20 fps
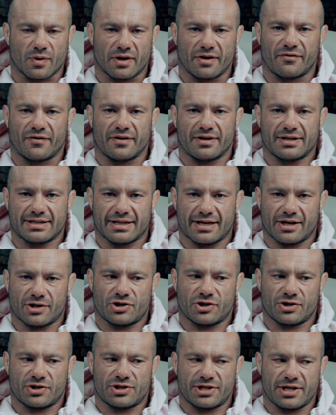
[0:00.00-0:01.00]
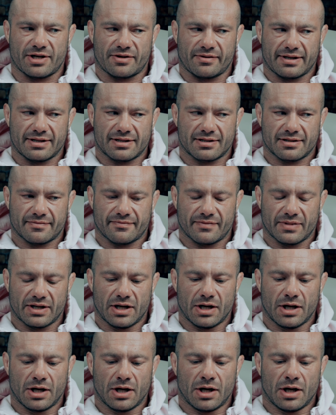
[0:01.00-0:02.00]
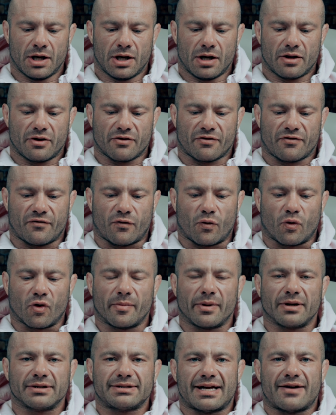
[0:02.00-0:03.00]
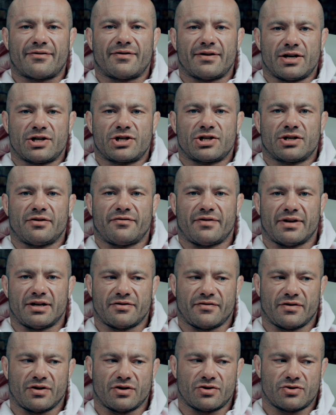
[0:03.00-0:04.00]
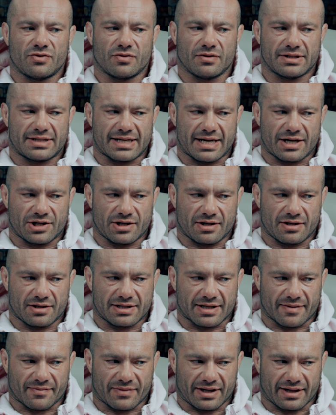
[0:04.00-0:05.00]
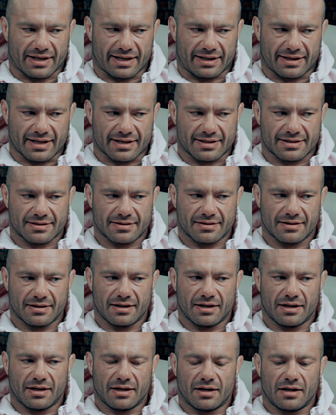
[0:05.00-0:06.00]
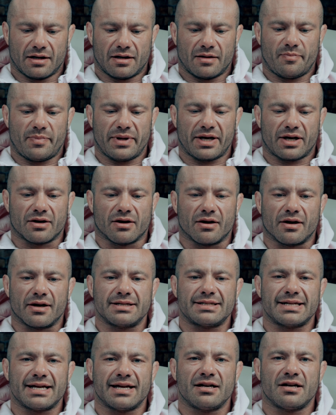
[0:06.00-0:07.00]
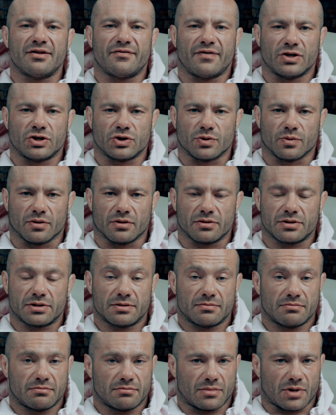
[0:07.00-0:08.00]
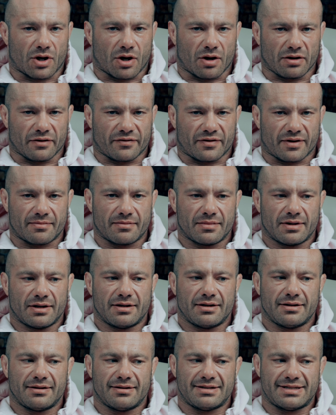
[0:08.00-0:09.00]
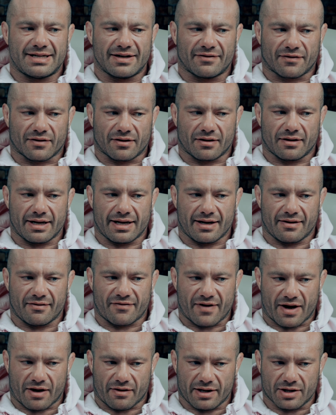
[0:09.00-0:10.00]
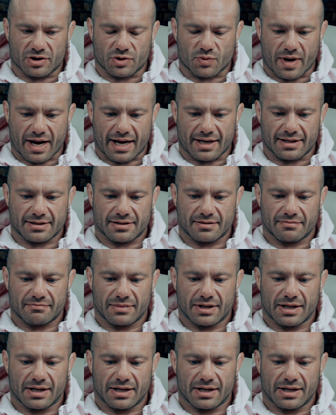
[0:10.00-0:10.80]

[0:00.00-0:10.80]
one for this lecture series. The formal definition of individualization is something like this. Because individuals, all of them, differ in various ways,